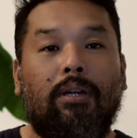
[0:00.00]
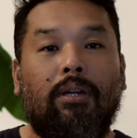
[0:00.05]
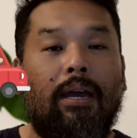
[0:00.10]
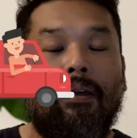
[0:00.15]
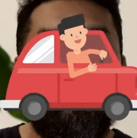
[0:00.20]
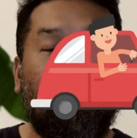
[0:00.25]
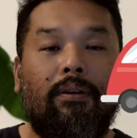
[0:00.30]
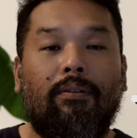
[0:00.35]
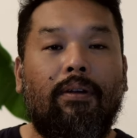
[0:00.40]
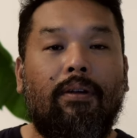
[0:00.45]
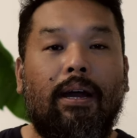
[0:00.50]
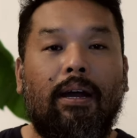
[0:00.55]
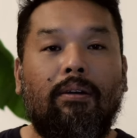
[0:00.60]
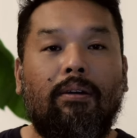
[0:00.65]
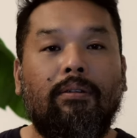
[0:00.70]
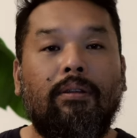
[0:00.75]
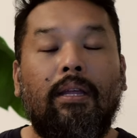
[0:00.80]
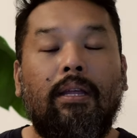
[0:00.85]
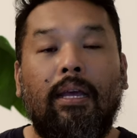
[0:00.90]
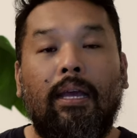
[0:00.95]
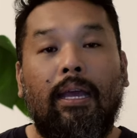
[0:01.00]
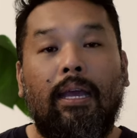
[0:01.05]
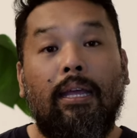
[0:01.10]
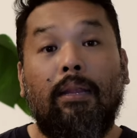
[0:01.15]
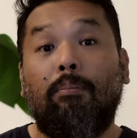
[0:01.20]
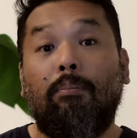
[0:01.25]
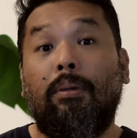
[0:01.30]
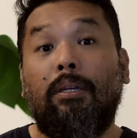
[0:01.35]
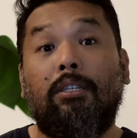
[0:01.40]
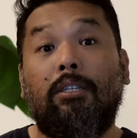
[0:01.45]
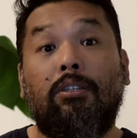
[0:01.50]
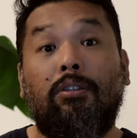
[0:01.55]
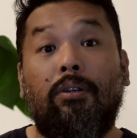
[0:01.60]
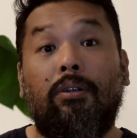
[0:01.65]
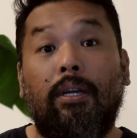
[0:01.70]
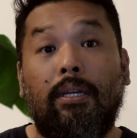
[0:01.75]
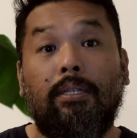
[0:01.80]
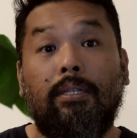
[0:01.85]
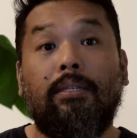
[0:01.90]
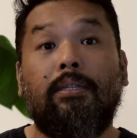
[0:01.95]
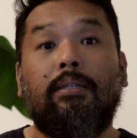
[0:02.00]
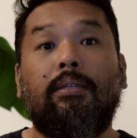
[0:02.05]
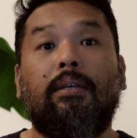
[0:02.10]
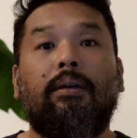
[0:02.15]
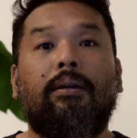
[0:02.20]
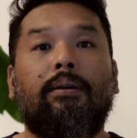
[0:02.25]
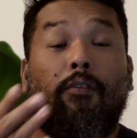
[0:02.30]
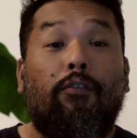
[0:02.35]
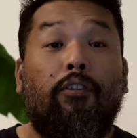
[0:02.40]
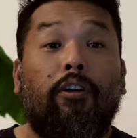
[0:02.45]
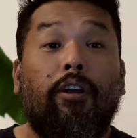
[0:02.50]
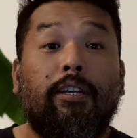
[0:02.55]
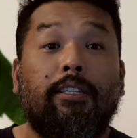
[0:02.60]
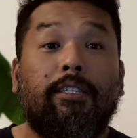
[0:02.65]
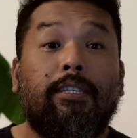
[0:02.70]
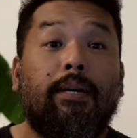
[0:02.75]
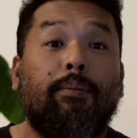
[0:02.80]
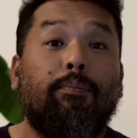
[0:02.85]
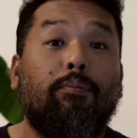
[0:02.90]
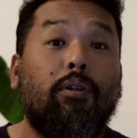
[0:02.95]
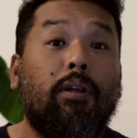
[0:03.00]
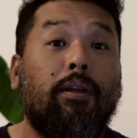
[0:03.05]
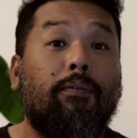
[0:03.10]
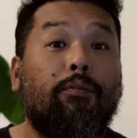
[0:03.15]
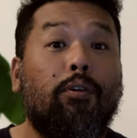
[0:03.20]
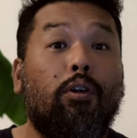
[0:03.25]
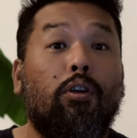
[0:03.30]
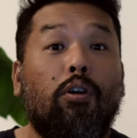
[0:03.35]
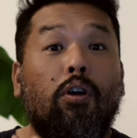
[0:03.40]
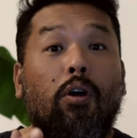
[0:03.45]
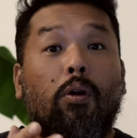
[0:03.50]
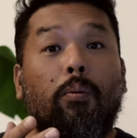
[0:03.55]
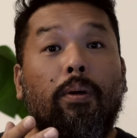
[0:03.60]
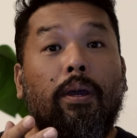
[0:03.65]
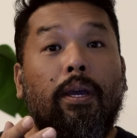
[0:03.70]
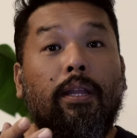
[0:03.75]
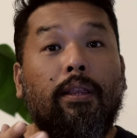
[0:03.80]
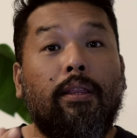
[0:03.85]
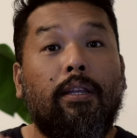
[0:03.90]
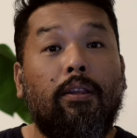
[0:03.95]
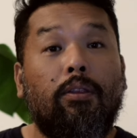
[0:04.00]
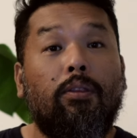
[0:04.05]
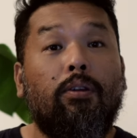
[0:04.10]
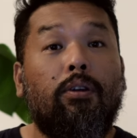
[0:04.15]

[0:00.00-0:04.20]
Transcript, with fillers: drive around and be stressed. For example, if you're going in the